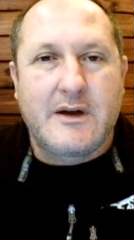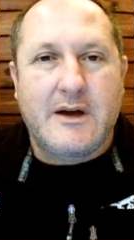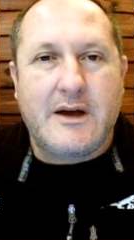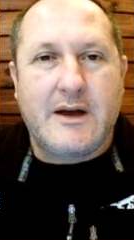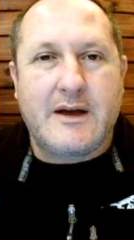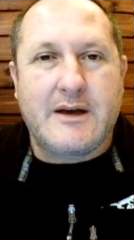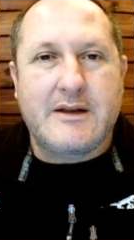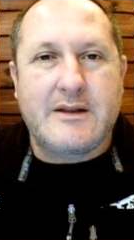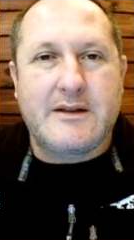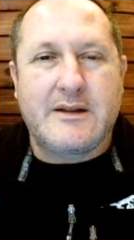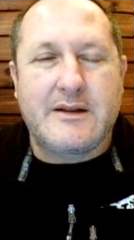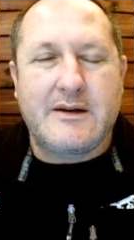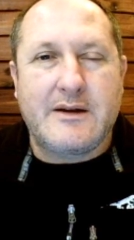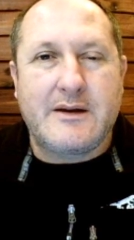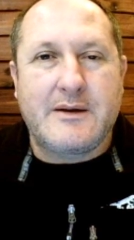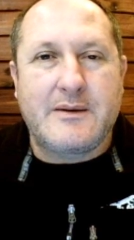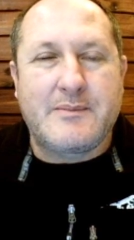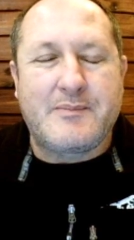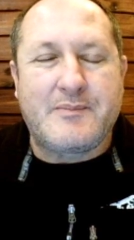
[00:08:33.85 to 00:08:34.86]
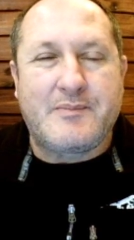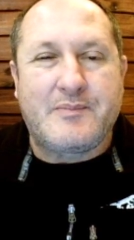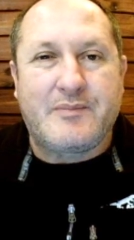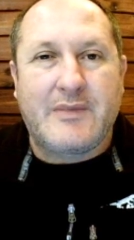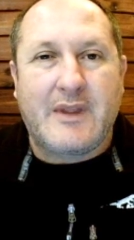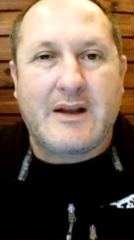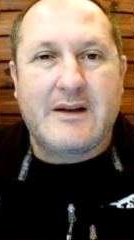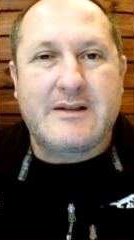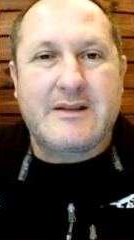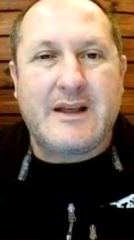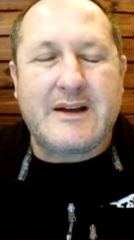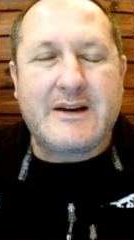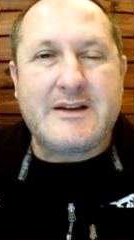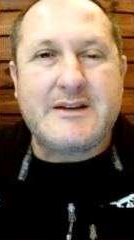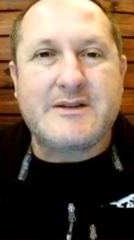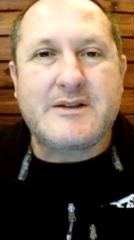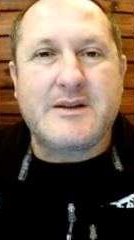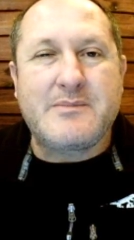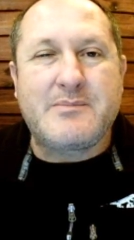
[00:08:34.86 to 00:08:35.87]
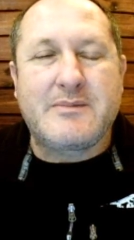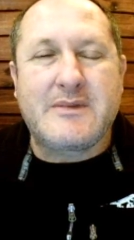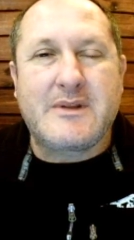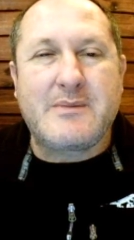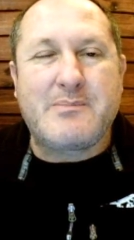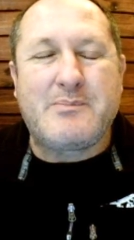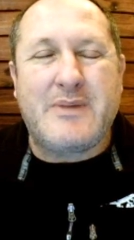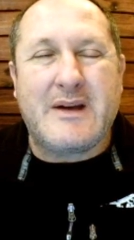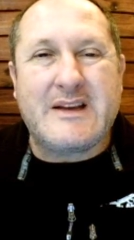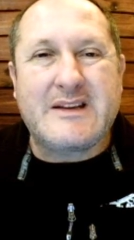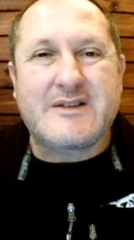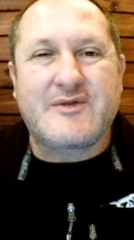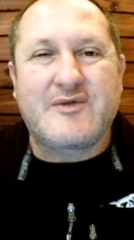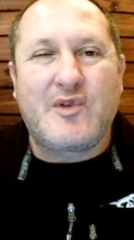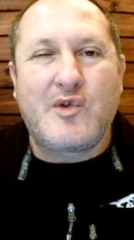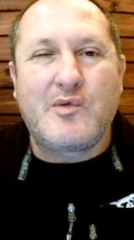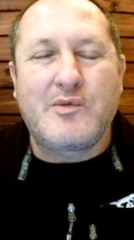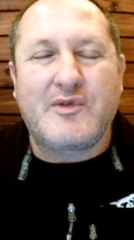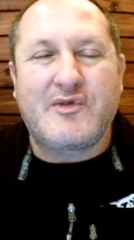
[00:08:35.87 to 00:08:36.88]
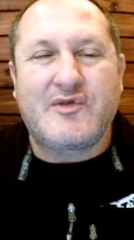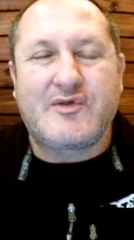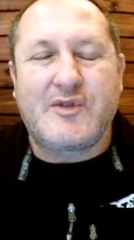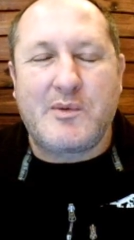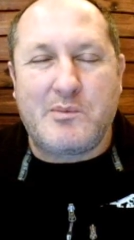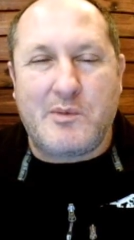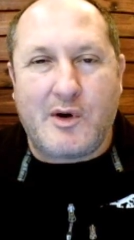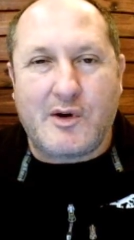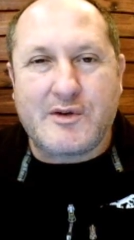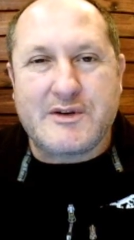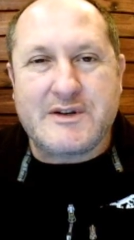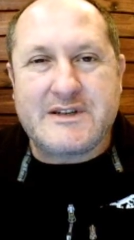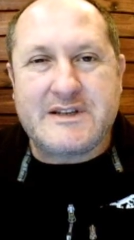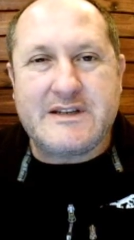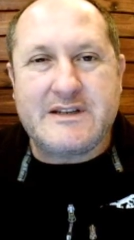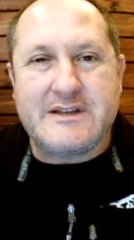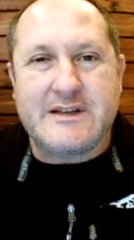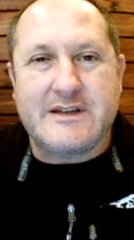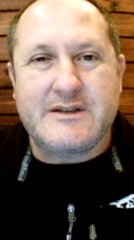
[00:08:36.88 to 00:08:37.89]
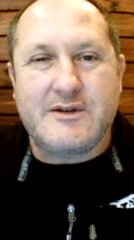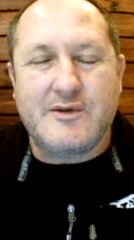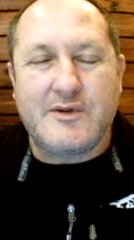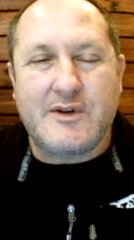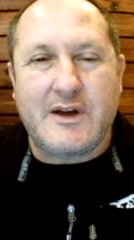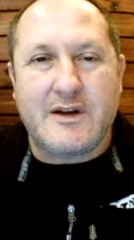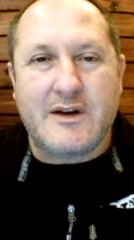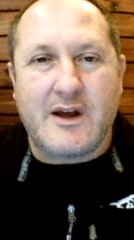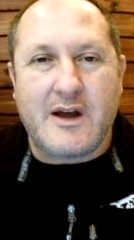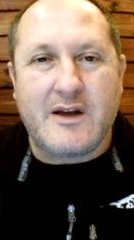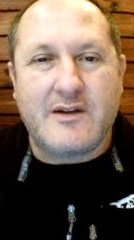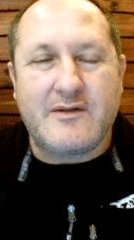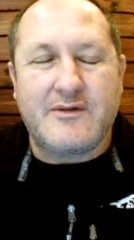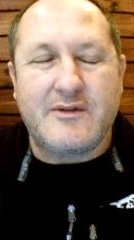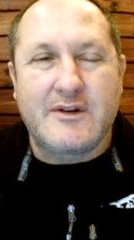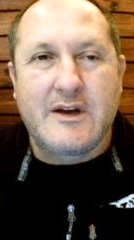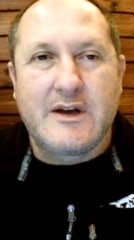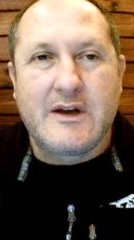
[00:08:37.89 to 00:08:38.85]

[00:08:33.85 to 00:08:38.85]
And um, that is the, the best form of democracy that you can have.